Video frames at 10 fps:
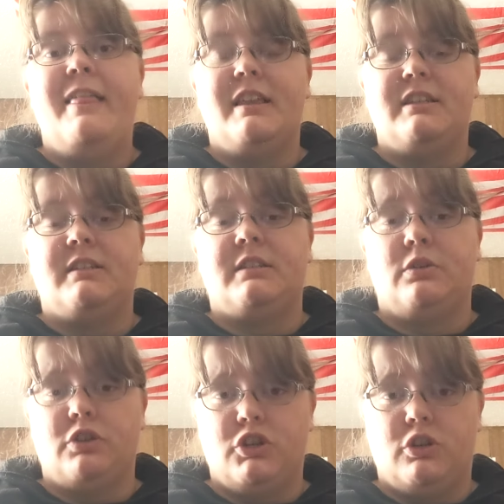This is
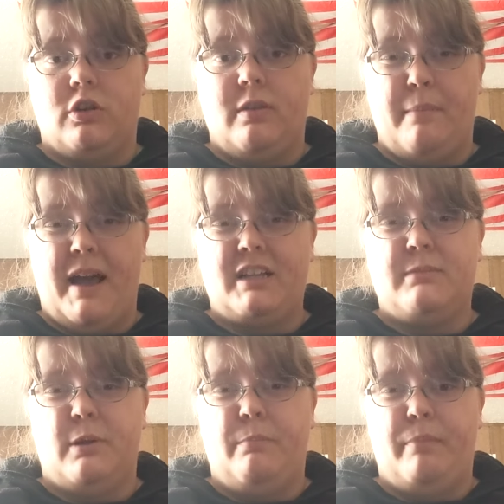to ensure the
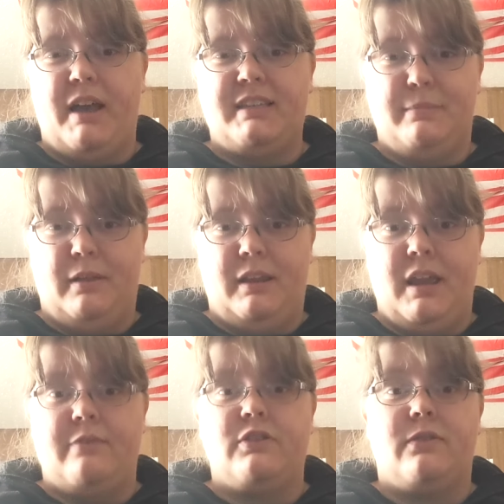maximum
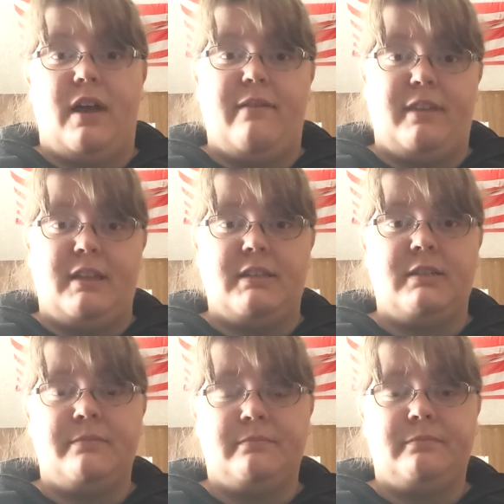possibility of surviving this.